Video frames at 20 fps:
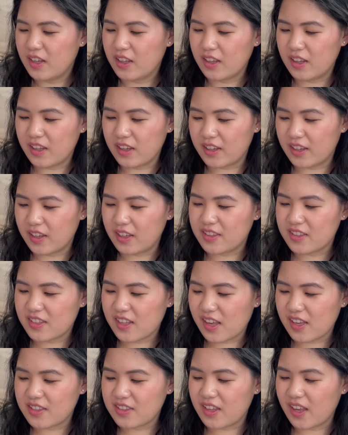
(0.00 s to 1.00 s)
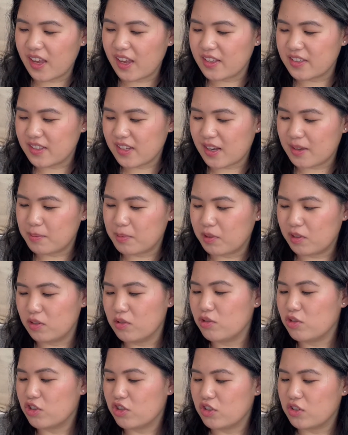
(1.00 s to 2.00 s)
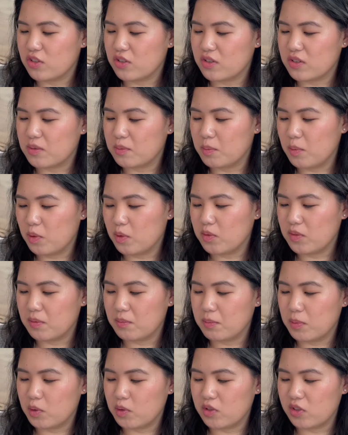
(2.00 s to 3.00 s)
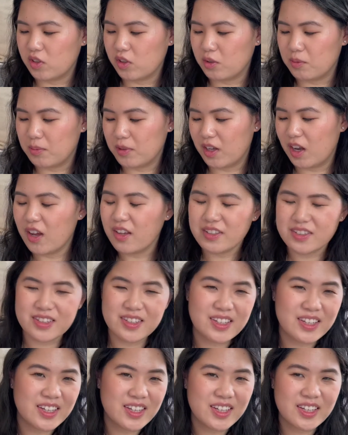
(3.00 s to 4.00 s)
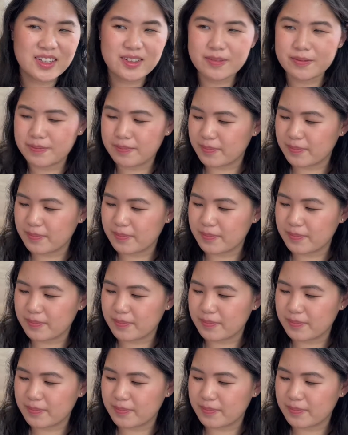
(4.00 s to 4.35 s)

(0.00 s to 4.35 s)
Like it says anti-pollution, smooths and boosts luminosity.